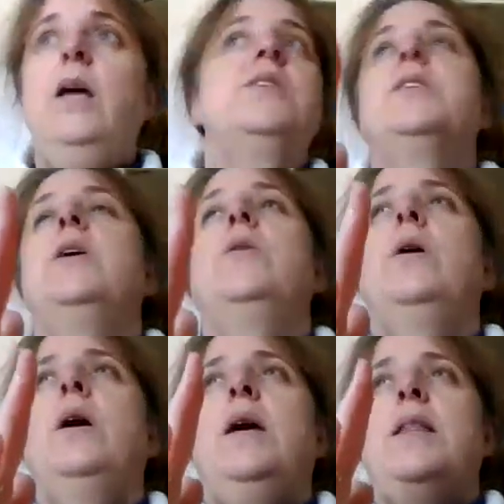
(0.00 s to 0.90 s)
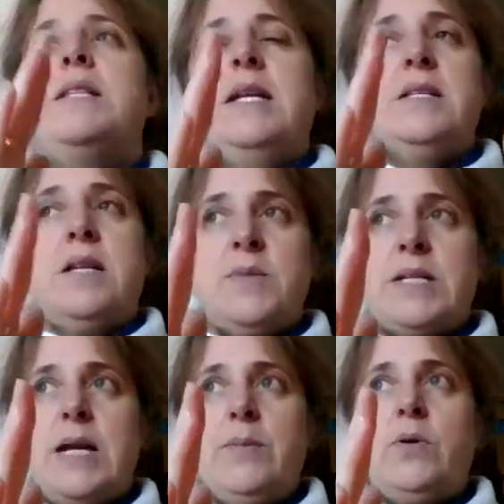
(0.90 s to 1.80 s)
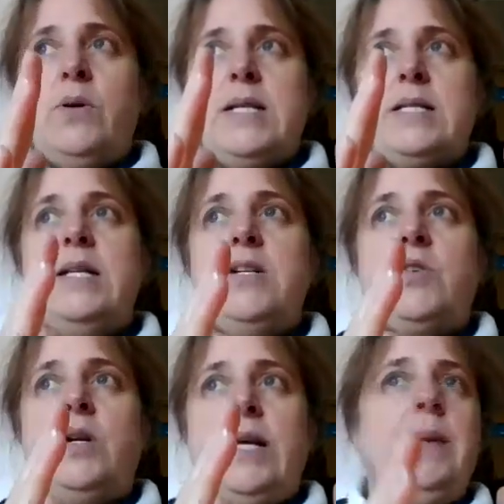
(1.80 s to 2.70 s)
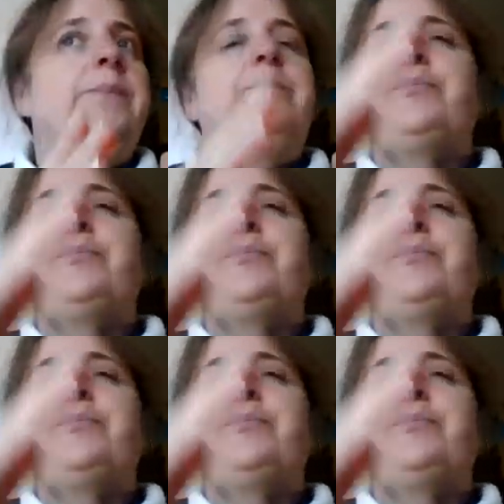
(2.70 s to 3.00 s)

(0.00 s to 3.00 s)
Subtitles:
So the 10 times table is literally,